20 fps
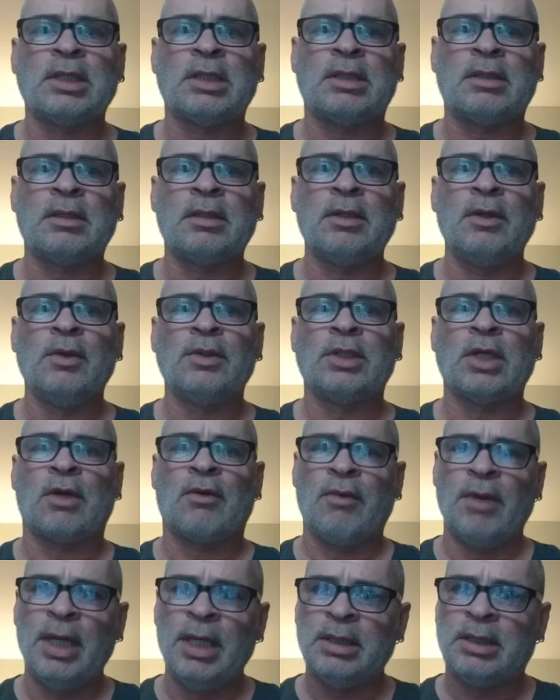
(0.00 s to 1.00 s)

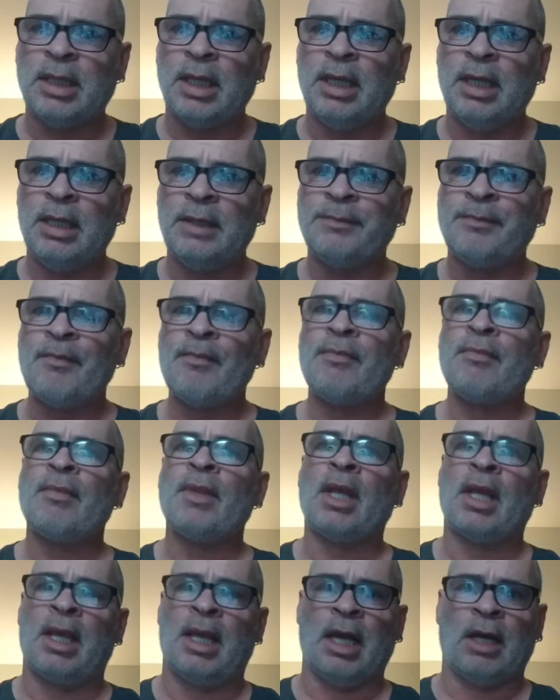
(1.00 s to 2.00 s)
creatine
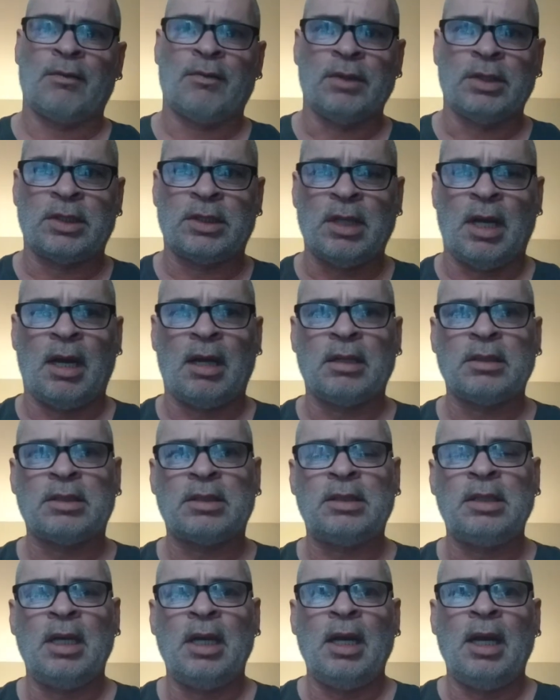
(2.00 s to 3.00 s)
get
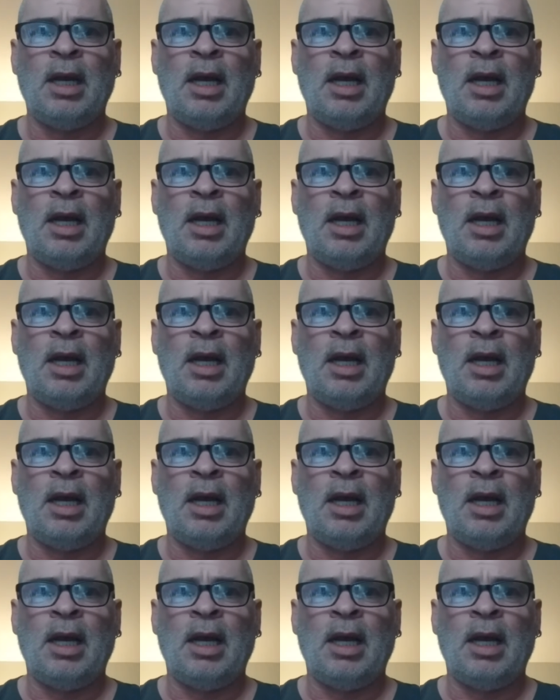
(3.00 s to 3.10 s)
results.